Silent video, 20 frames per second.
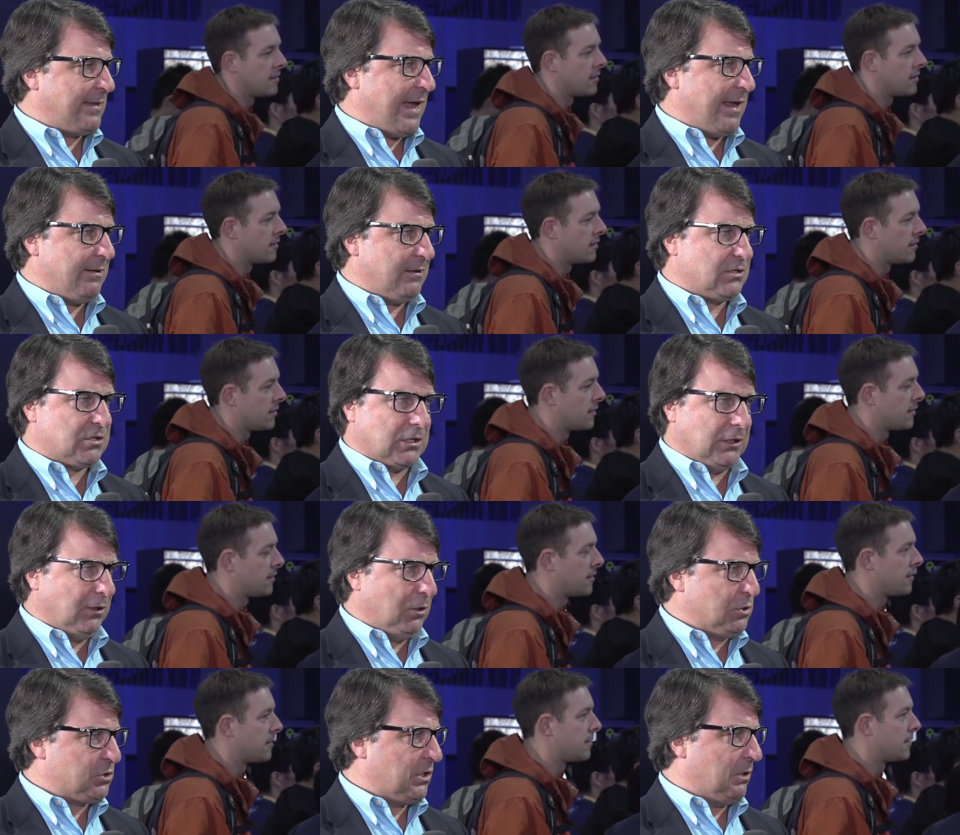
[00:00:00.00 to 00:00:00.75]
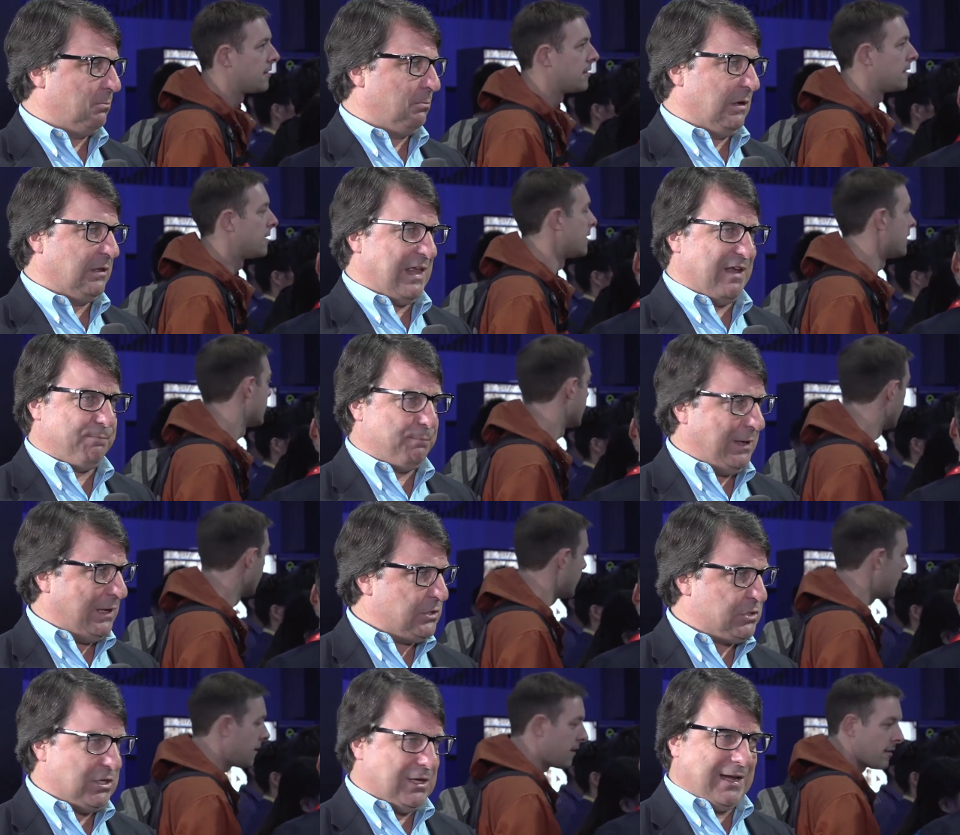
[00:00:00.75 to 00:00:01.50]
Speaker 1: that solution with
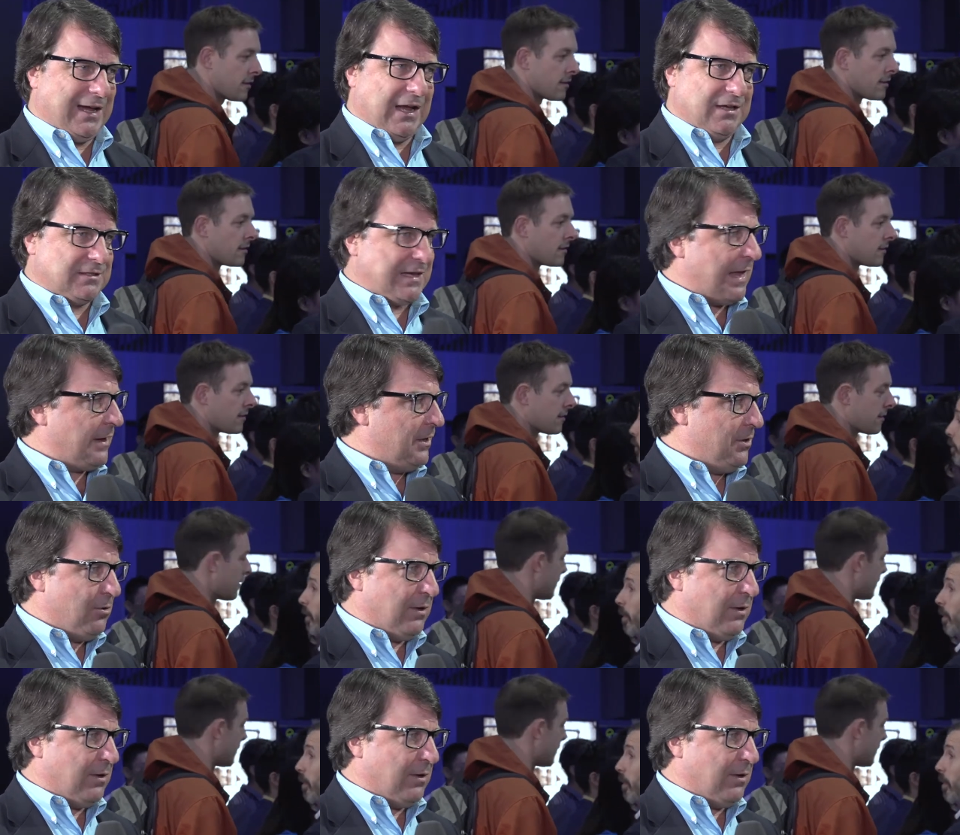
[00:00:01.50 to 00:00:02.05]
FPGAs? How do